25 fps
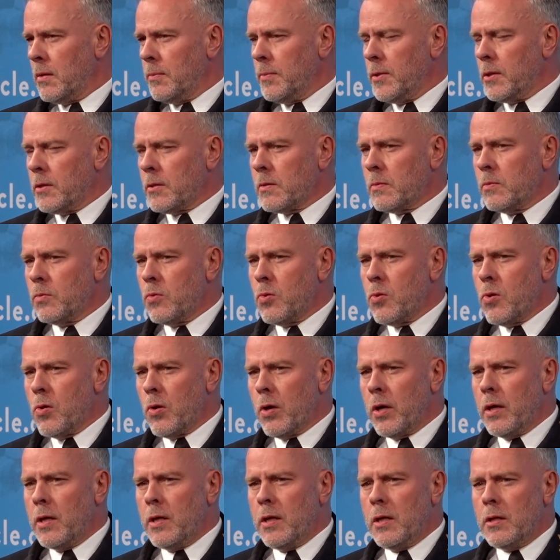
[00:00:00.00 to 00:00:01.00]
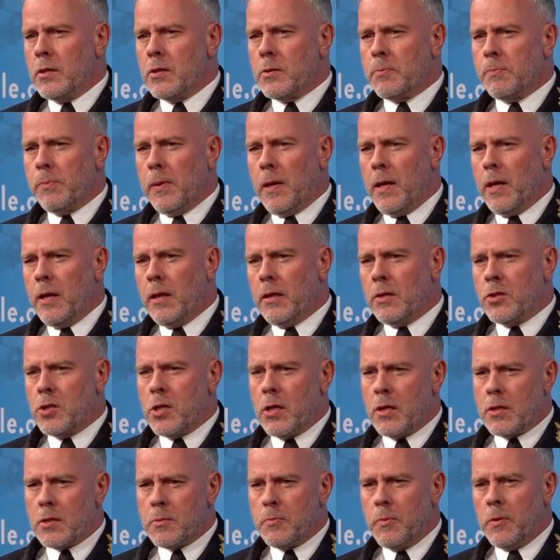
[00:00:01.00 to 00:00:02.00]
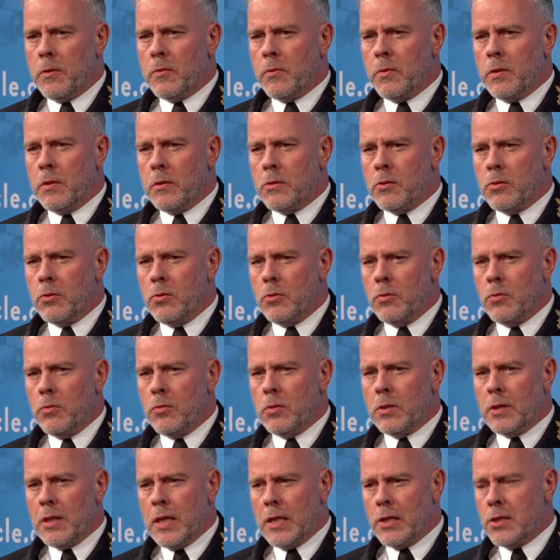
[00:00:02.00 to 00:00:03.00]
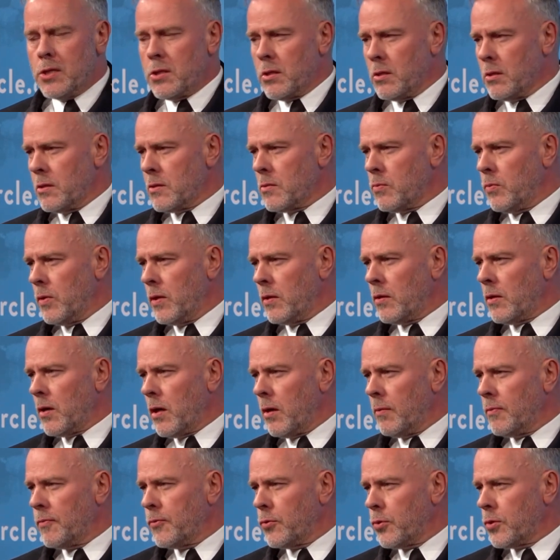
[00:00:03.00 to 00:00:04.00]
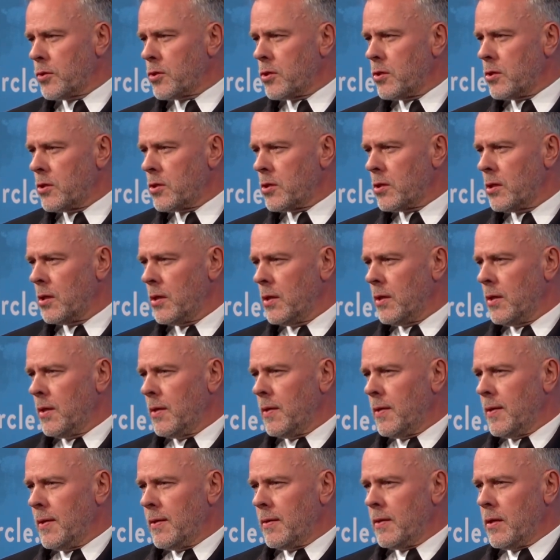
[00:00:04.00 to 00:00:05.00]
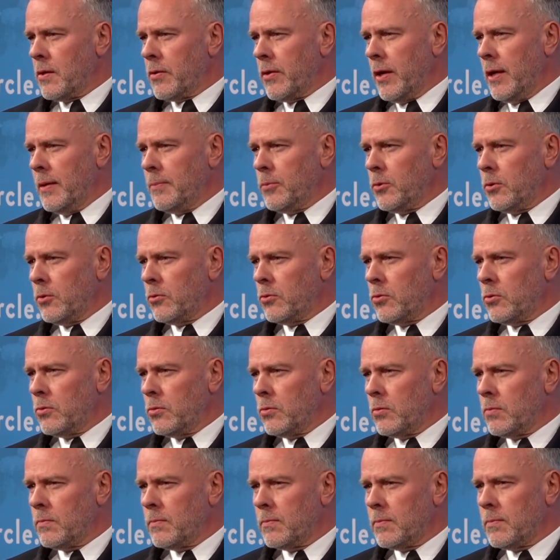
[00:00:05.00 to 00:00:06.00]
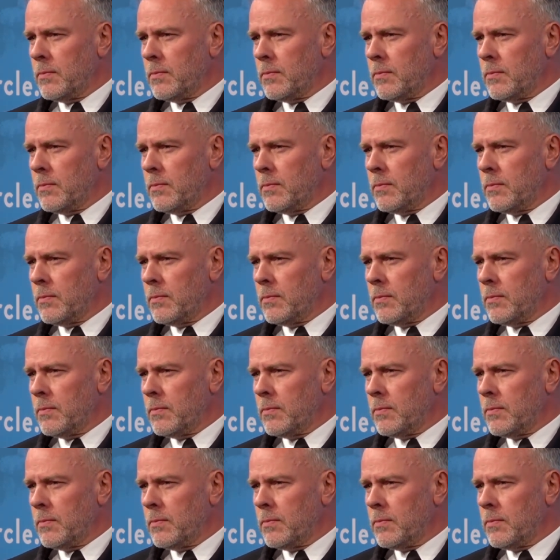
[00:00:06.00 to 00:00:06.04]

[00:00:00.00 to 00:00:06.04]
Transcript: Because war is playing chess between two nations with armed forces that are able to